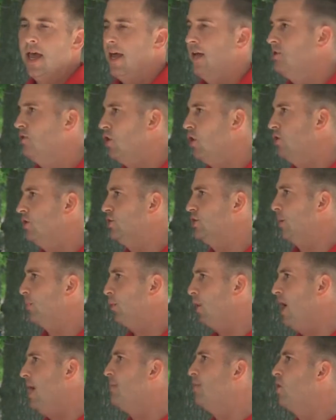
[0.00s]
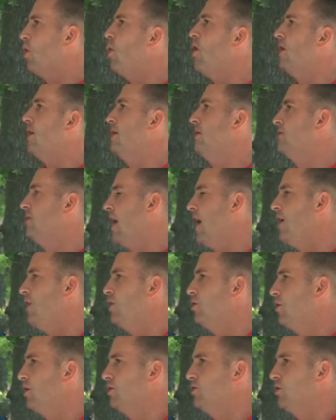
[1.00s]
And so the Supreme Court can tell
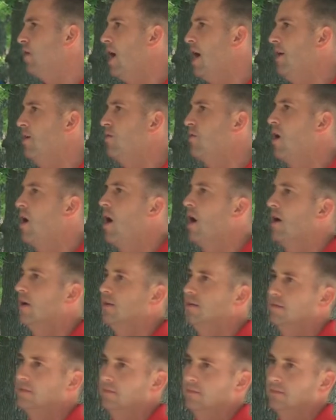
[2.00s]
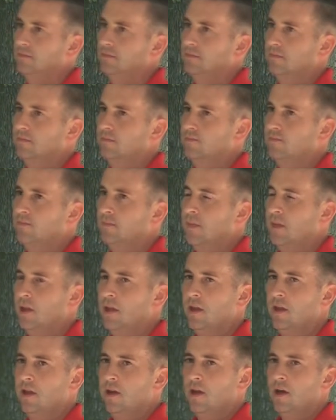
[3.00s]
you what's right or wrong.
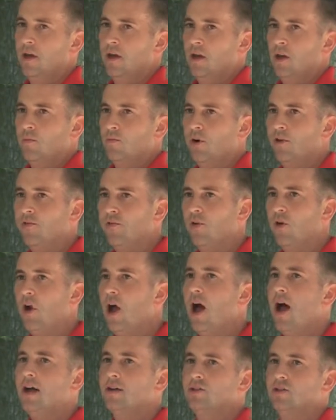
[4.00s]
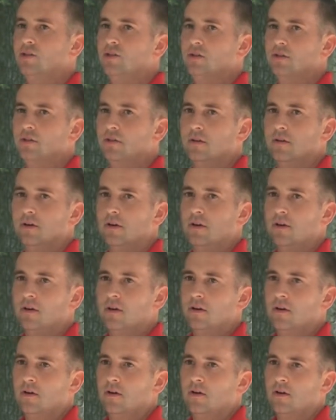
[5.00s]
But for us,
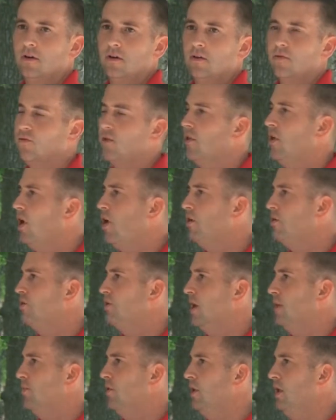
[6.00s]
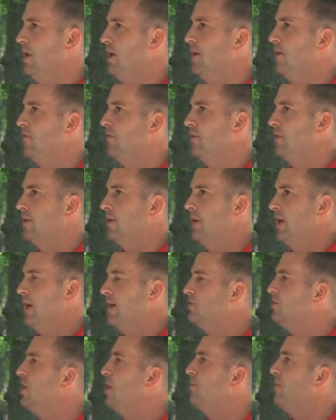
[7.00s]
for those that believe
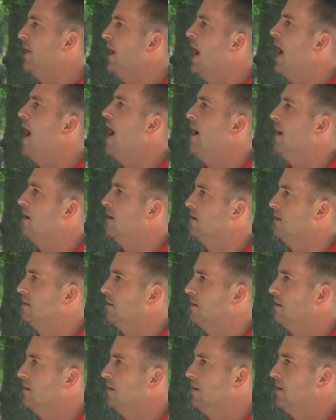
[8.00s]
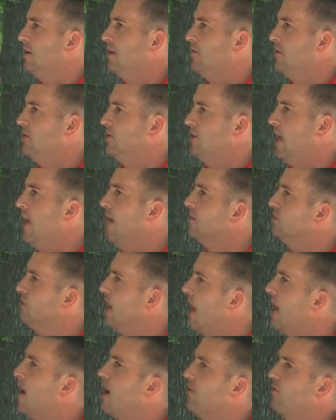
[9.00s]
in something higher, the state is not